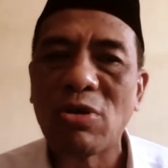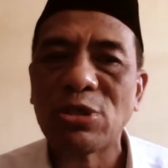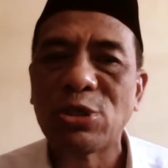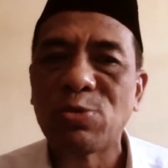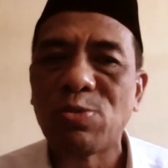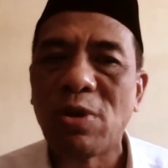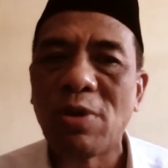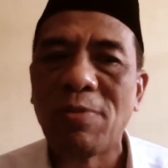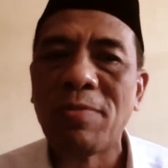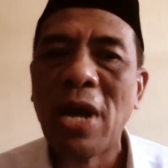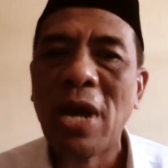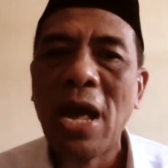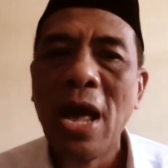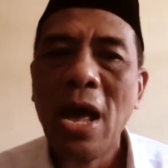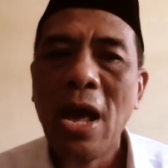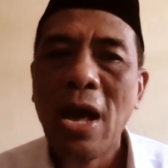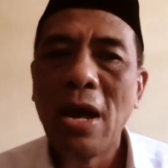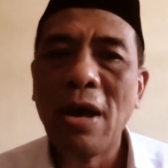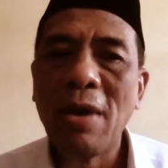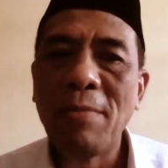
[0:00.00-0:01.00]
from
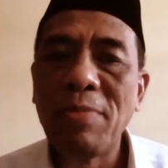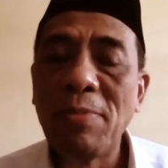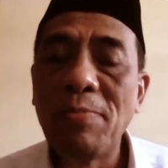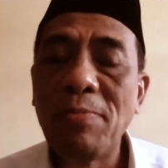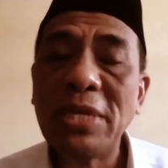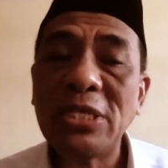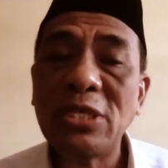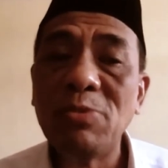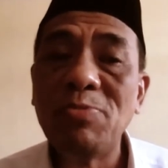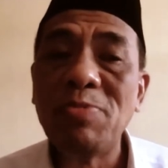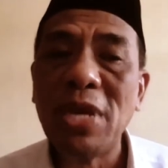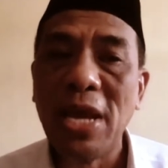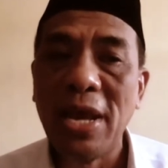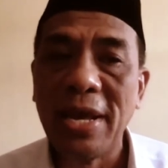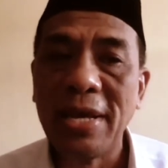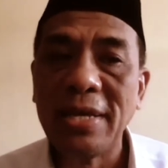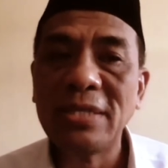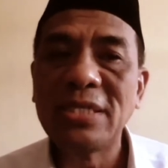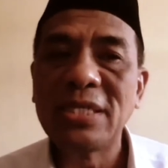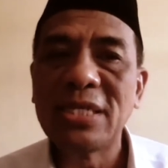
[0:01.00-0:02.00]

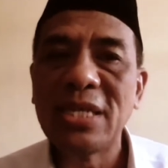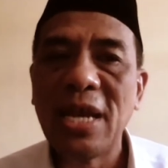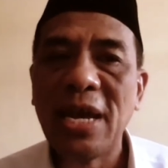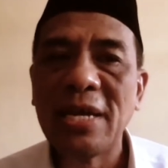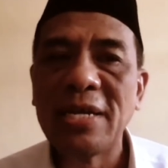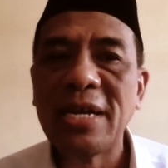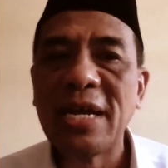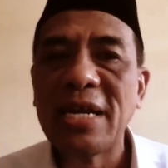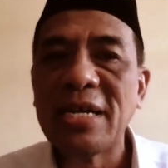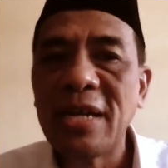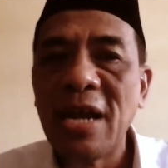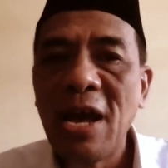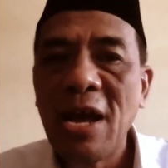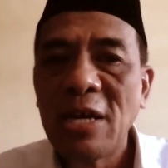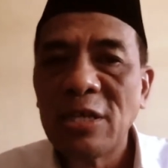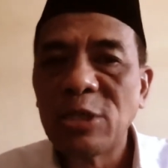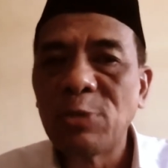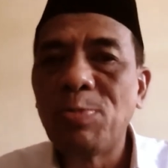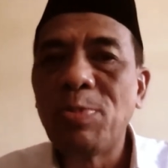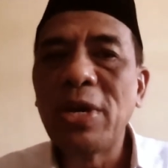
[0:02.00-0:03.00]
BPGPH, and then
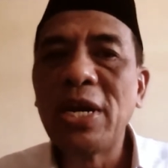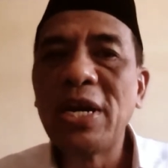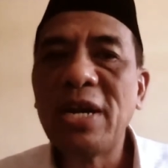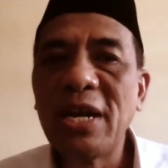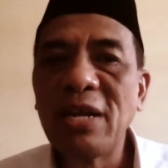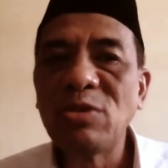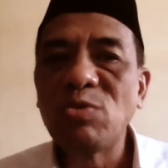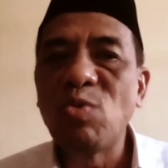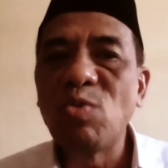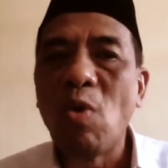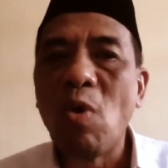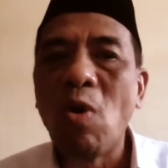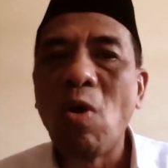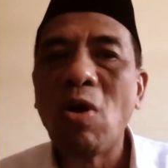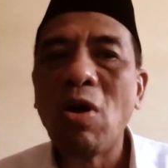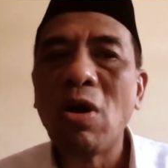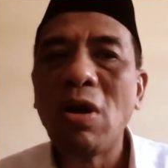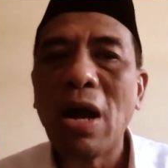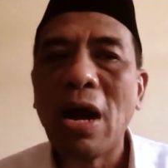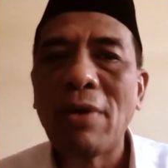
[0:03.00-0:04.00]
spreading to
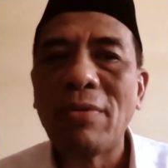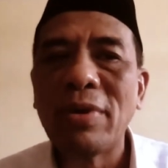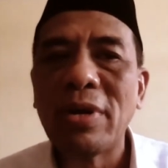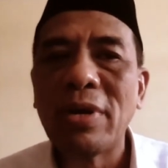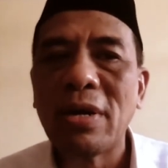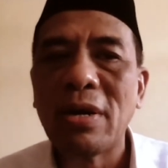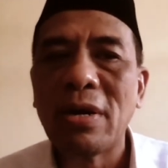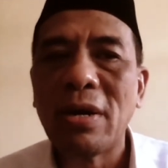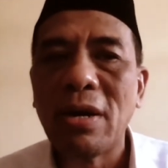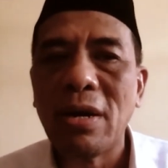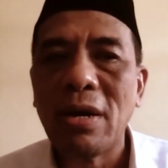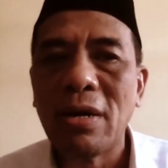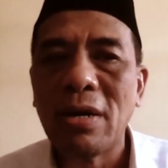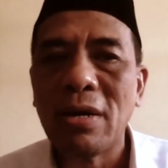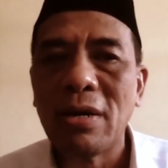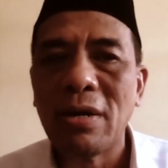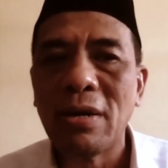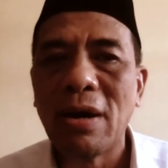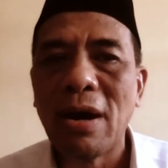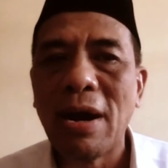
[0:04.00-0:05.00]
all our
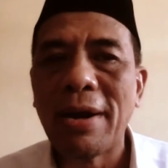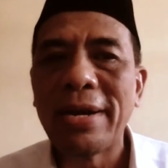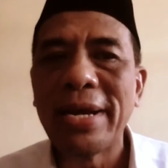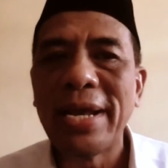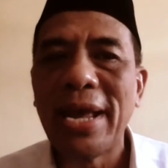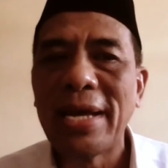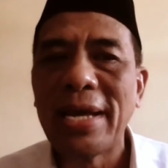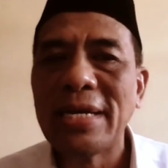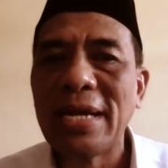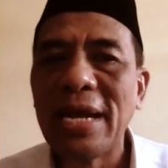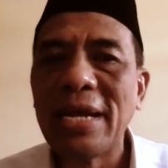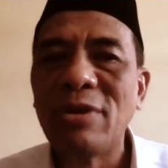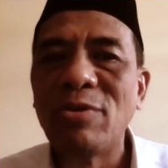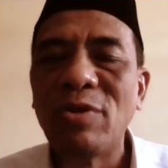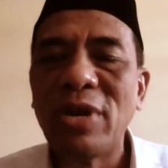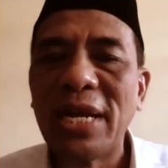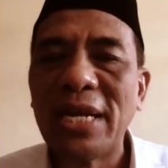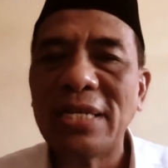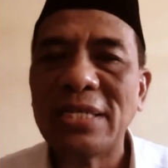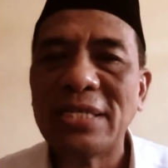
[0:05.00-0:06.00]
area in
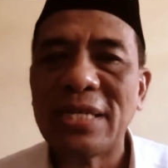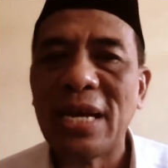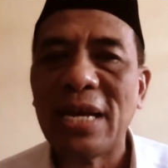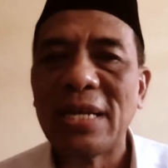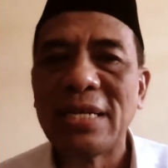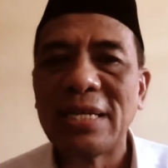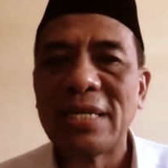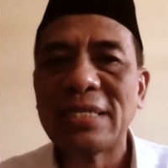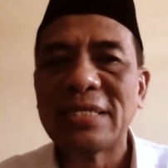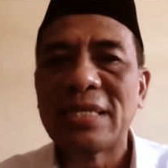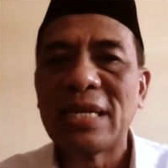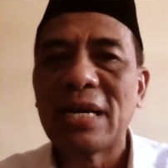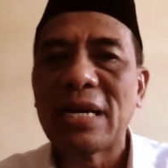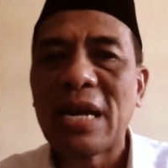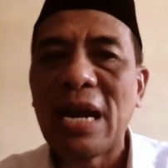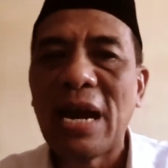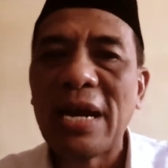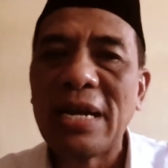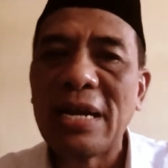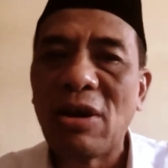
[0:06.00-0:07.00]
Indonesia. This is a
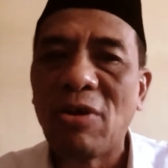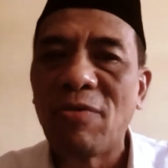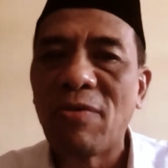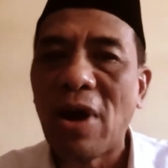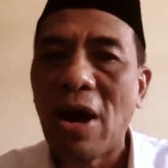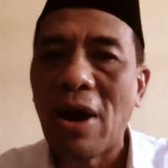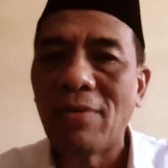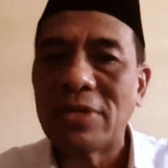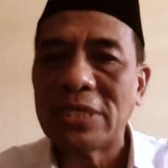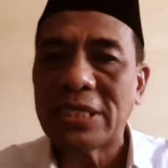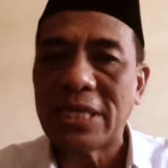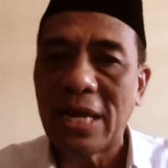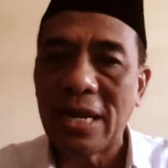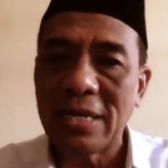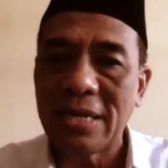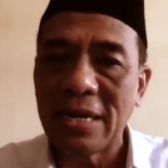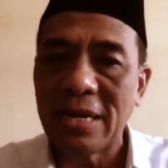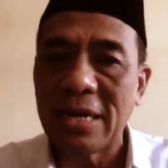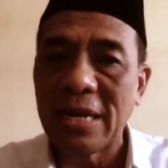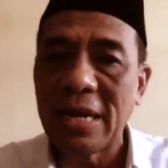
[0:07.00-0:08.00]
kind of our
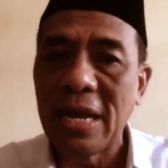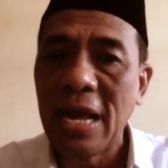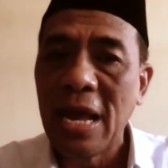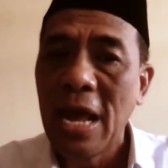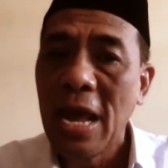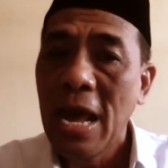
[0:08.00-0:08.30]
strategy.